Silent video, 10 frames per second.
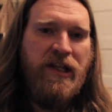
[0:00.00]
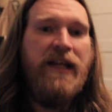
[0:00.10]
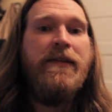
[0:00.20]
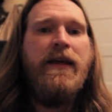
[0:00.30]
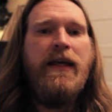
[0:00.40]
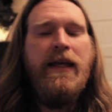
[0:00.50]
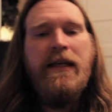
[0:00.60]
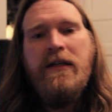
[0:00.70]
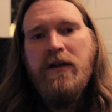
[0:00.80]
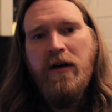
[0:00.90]
And at the
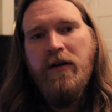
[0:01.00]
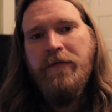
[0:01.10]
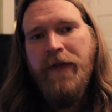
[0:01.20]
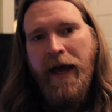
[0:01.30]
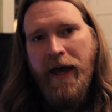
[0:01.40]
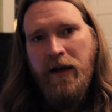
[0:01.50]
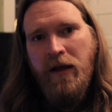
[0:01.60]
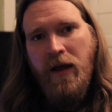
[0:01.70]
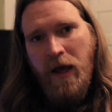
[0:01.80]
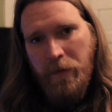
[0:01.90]
end of that
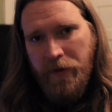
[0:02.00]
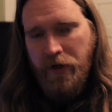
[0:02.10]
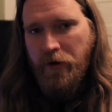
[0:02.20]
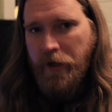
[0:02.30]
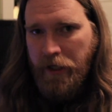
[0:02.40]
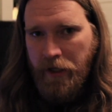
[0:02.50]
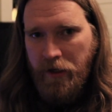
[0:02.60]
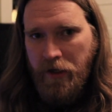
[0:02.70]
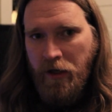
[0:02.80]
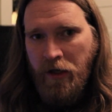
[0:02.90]

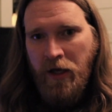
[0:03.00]
period,